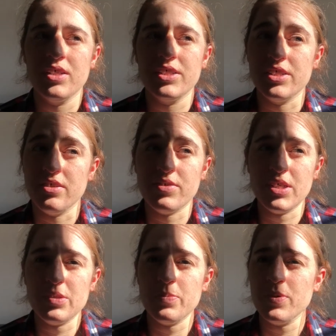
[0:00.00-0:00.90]

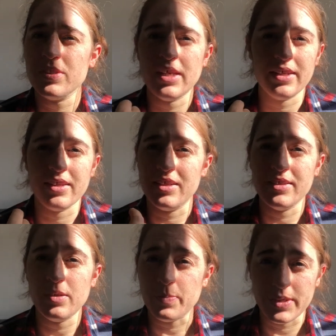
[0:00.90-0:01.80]
children's books like The
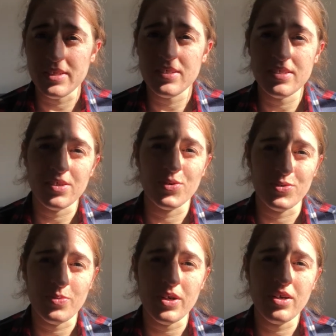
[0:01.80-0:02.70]
Little Prince is a good
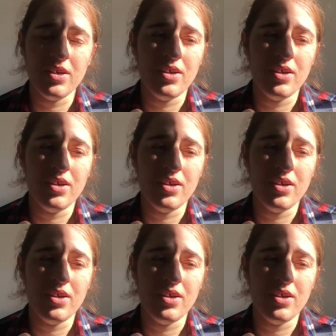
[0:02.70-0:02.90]
one,